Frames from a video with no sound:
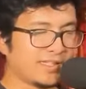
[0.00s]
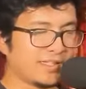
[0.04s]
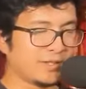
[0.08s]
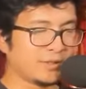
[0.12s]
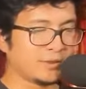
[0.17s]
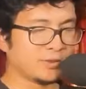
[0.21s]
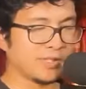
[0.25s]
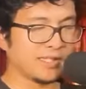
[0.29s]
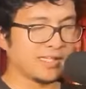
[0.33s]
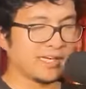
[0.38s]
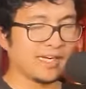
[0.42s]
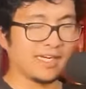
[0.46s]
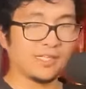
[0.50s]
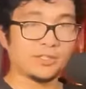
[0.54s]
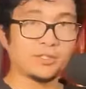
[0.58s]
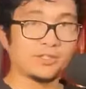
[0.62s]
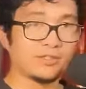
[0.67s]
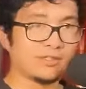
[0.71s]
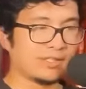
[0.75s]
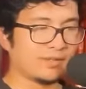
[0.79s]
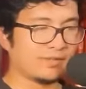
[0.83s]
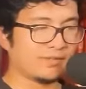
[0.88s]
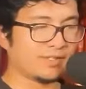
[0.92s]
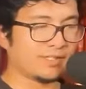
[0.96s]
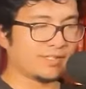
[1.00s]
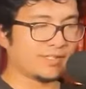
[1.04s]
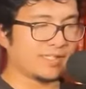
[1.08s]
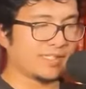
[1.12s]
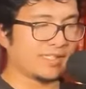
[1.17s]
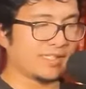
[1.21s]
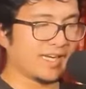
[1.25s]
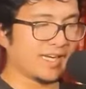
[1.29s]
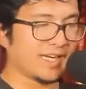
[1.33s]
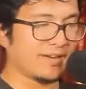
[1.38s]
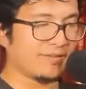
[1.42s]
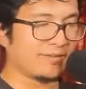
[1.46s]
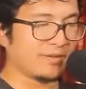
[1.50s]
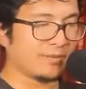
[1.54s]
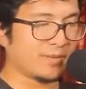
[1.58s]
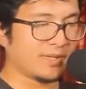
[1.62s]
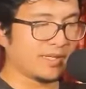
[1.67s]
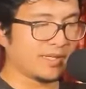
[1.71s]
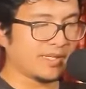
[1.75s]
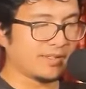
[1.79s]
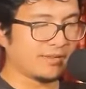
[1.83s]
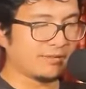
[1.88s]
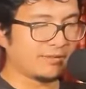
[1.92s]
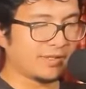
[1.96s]
think I should have left it sealed like everybody
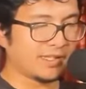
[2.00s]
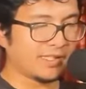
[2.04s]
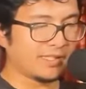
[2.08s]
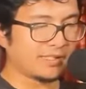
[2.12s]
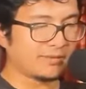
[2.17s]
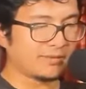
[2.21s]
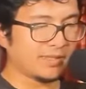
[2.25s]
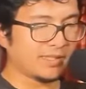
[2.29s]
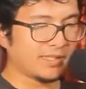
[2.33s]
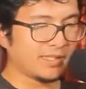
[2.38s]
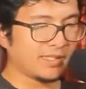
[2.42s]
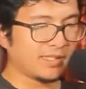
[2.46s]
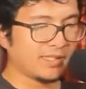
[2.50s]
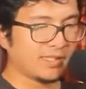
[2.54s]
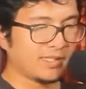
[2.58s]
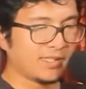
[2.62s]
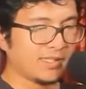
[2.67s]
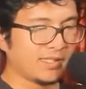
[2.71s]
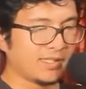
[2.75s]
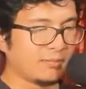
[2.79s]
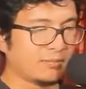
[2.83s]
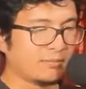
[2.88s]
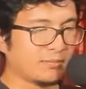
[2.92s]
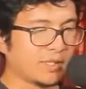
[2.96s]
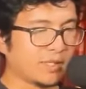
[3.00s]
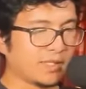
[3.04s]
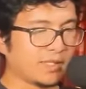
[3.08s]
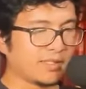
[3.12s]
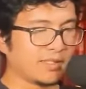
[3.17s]
advised me? But